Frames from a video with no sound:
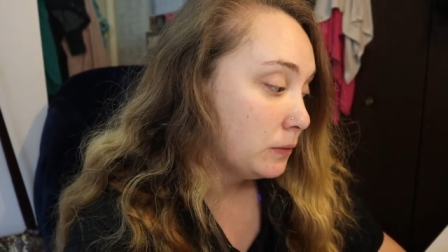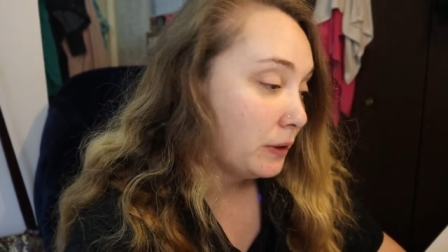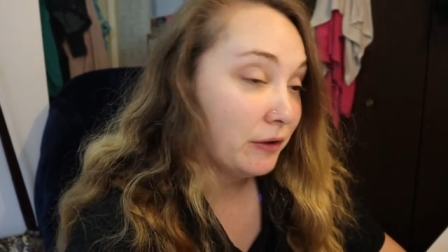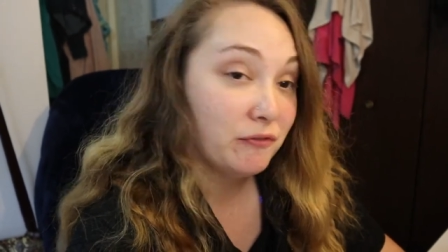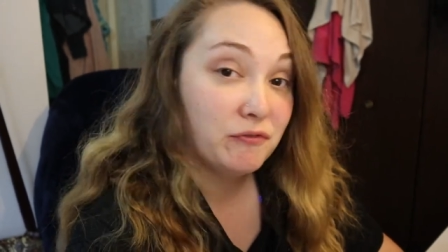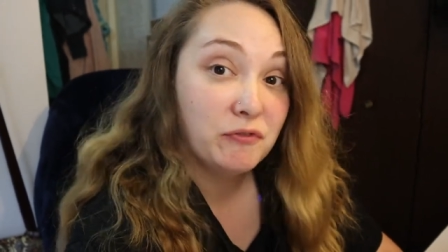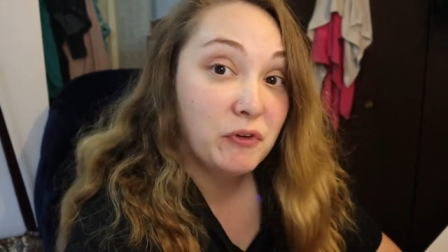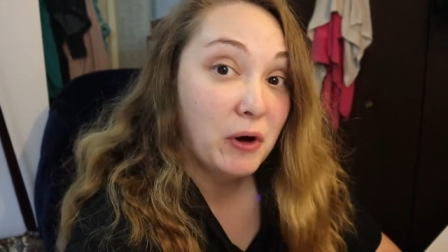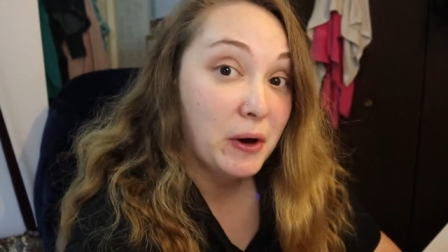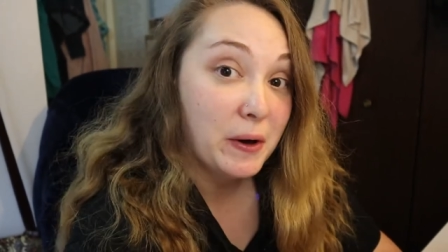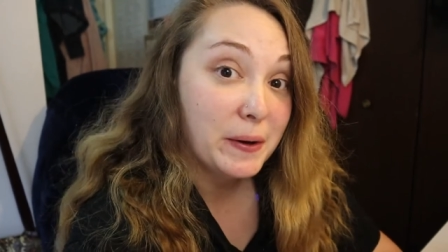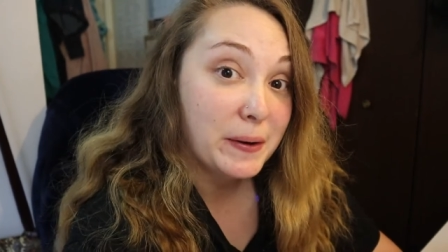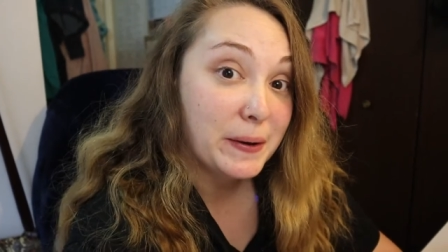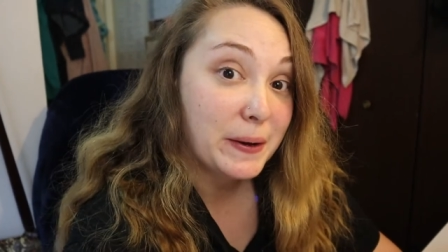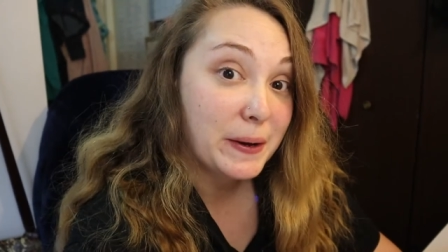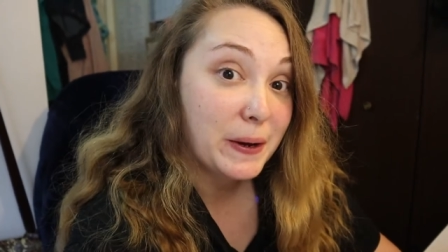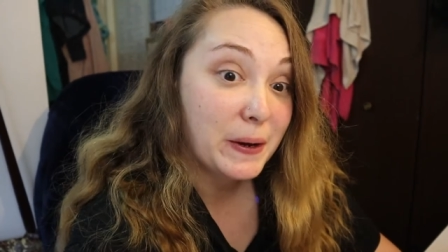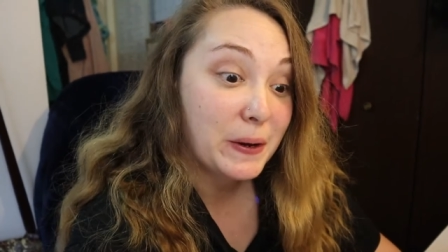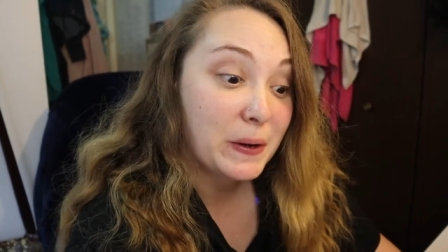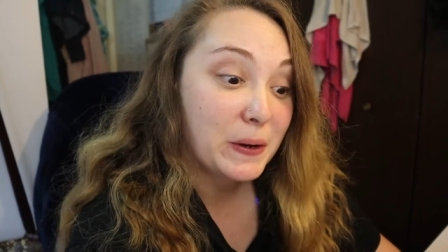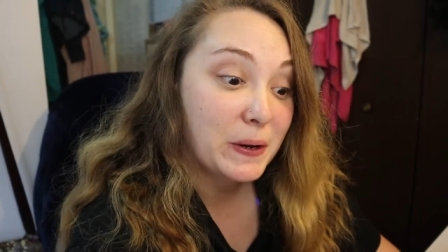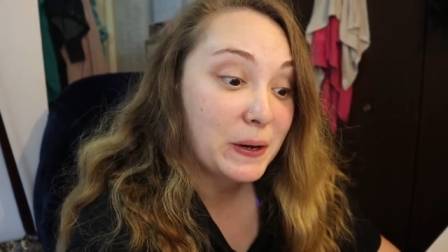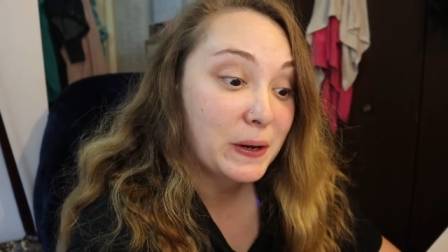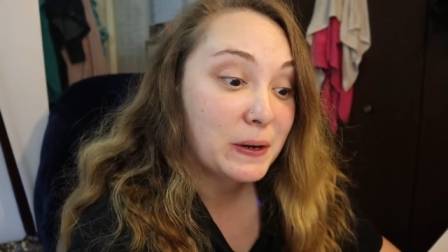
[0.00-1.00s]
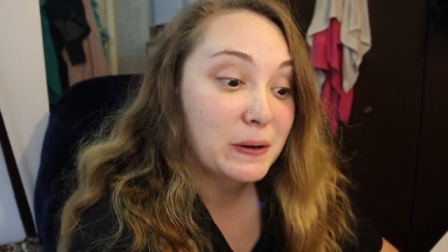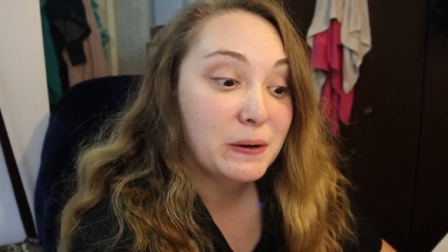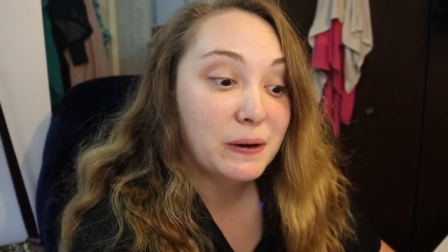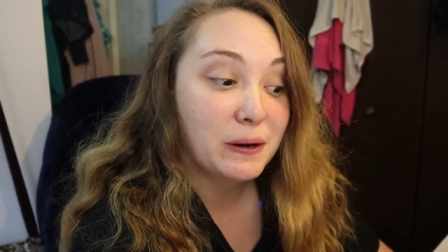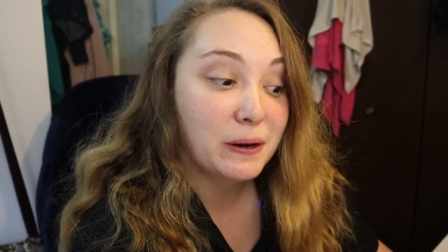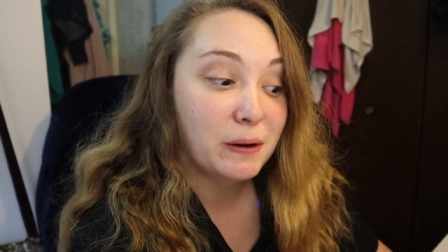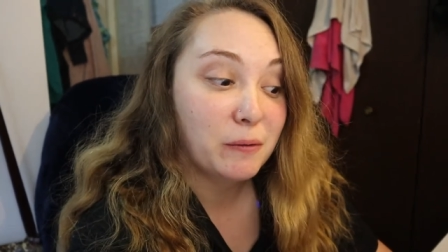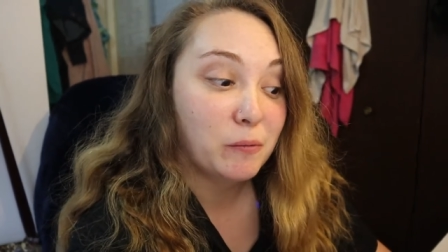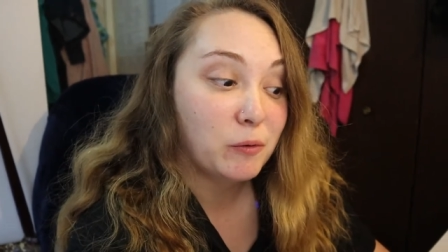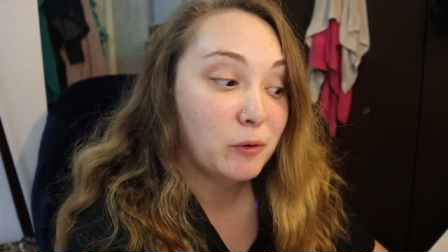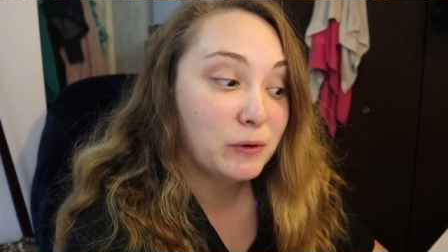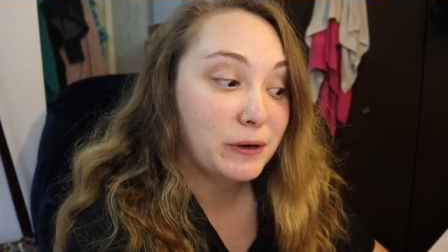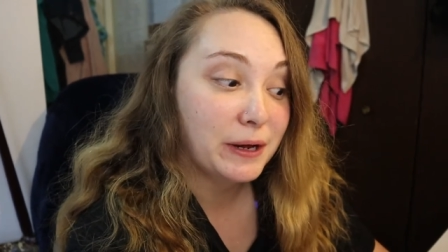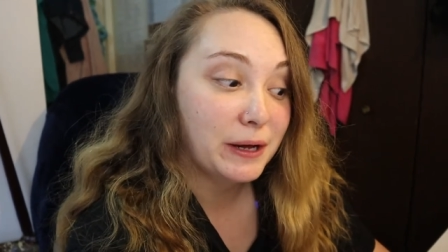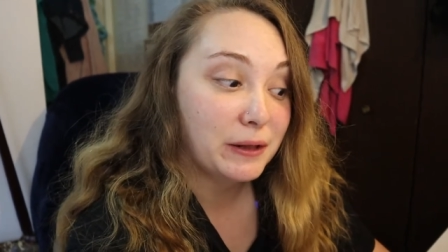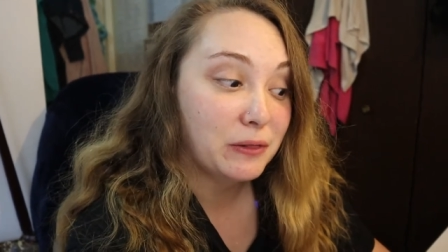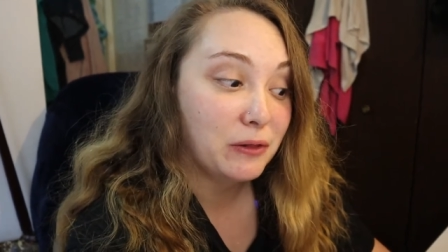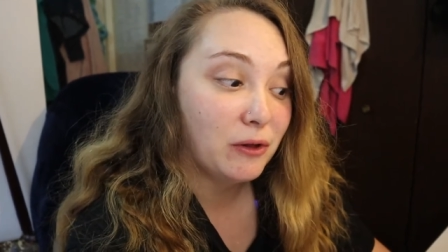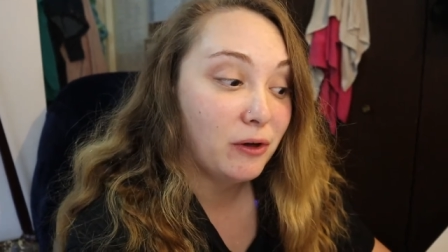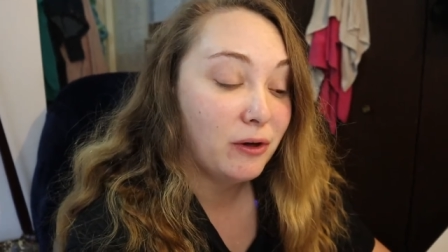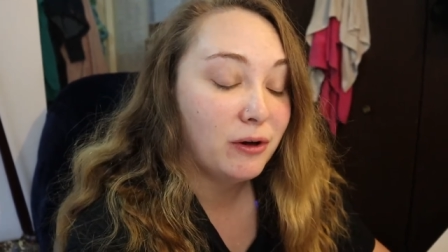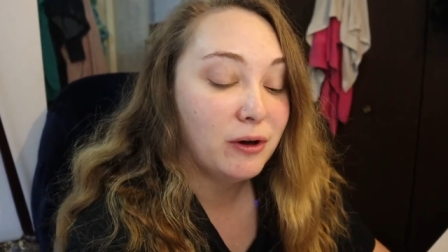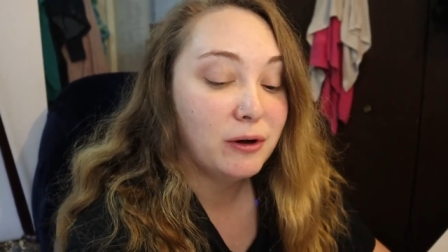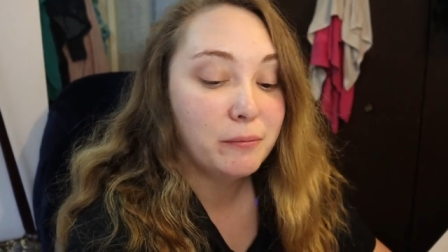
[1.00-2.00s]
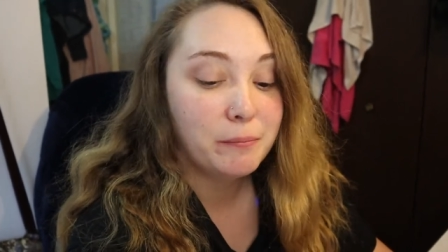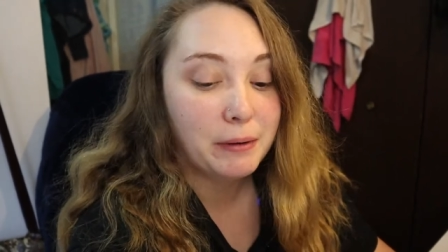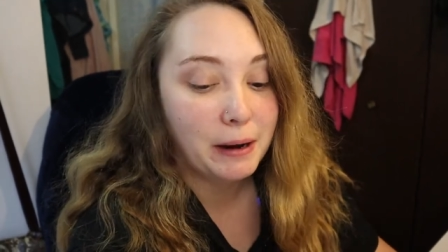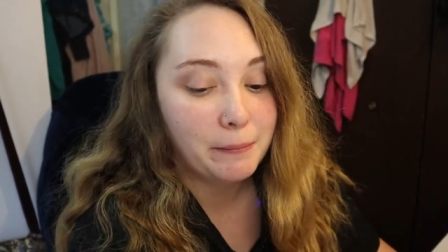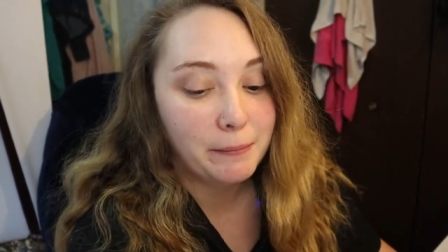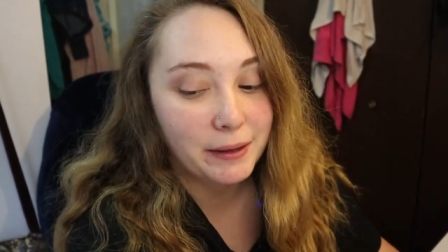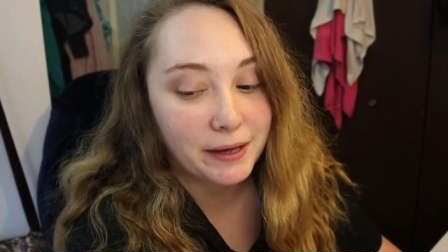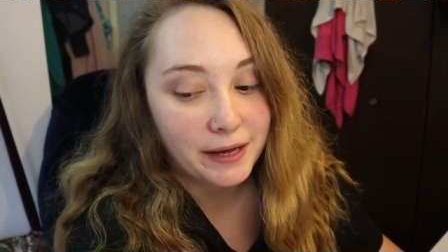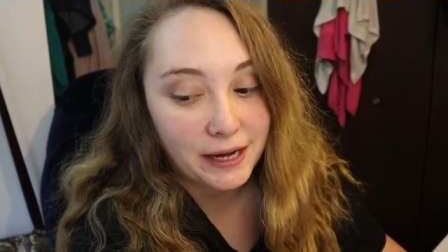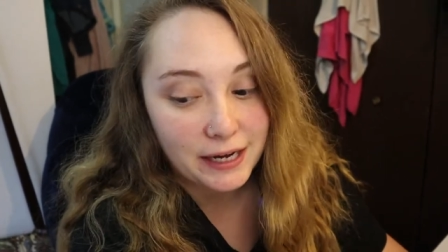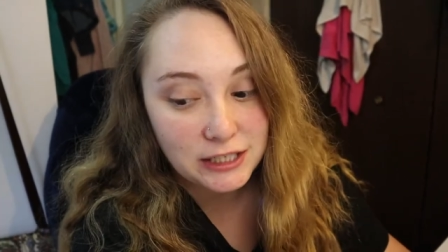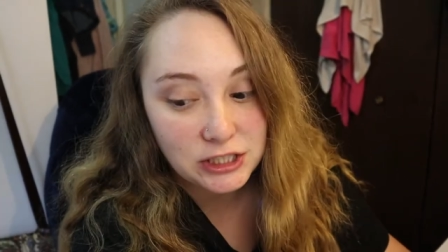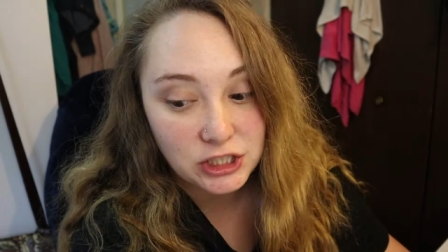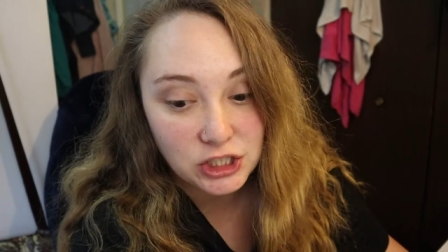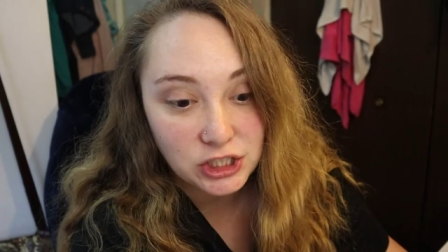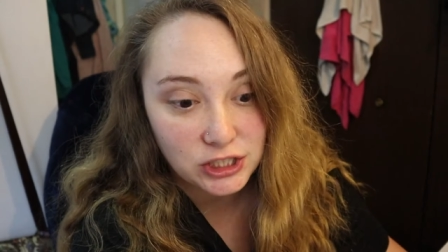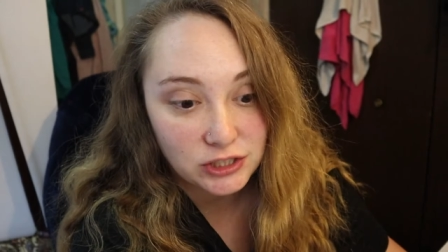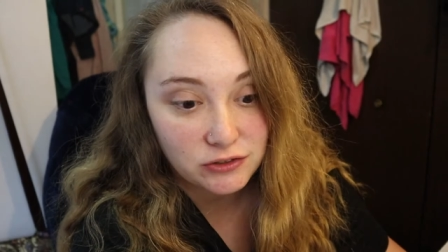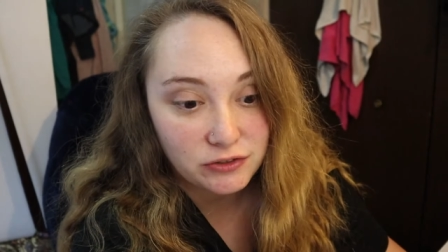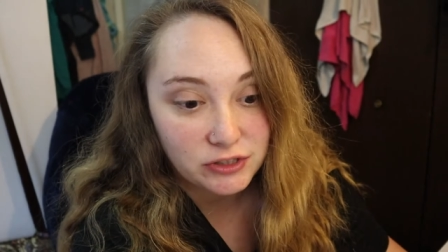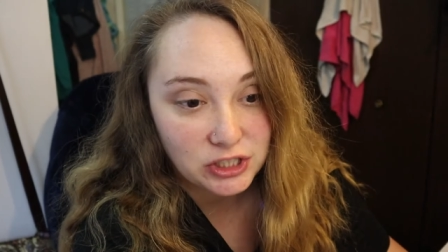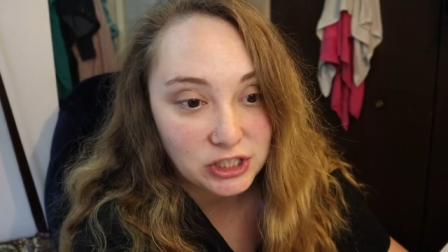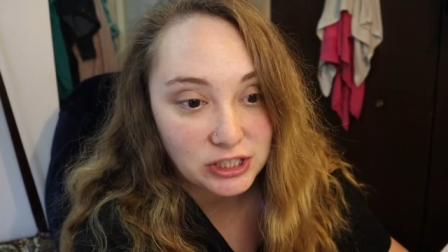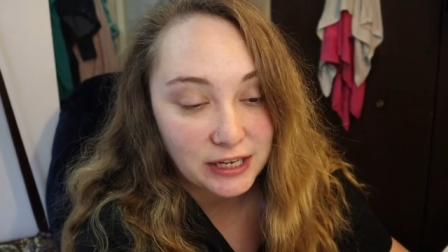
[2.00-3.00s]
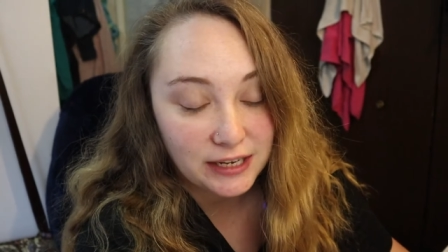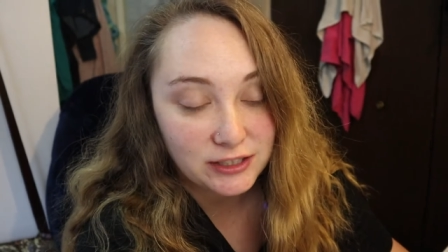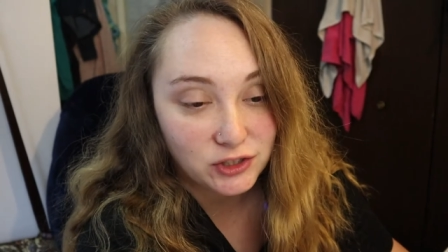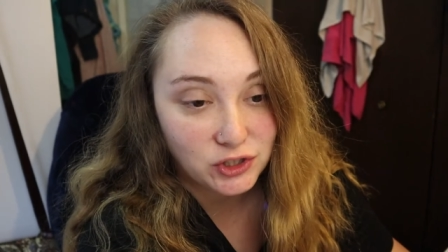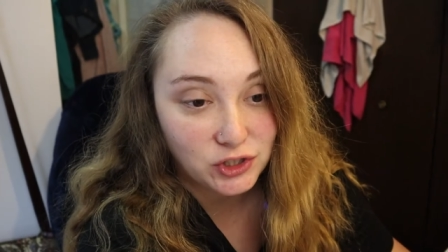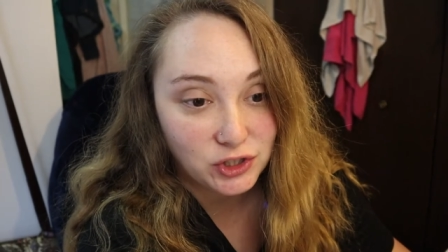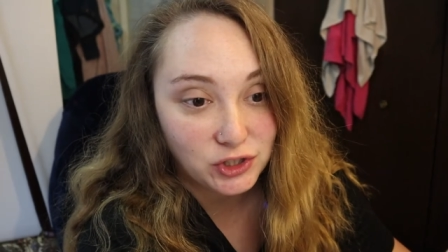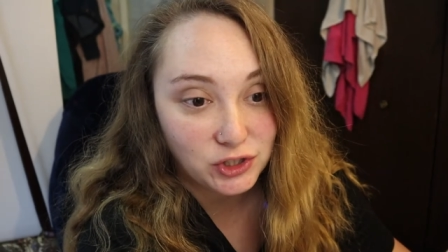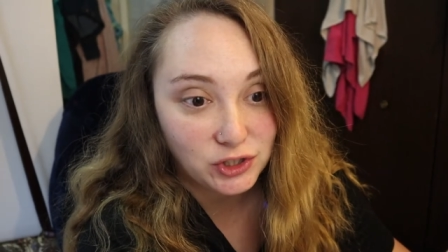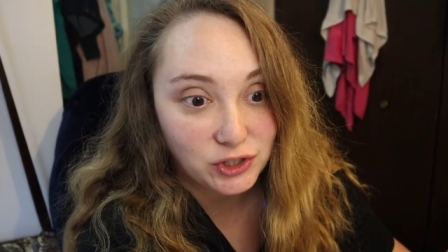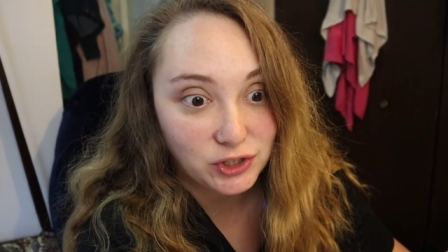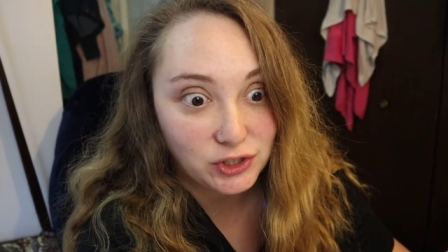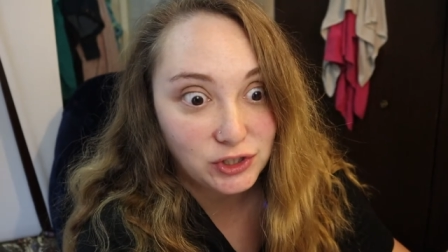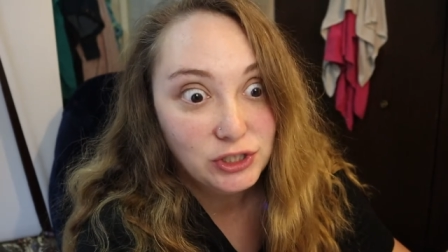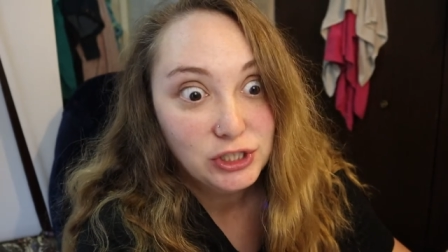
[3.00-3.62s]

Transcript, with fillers: it's fine and it won't take long, but I'm like, I should just finish that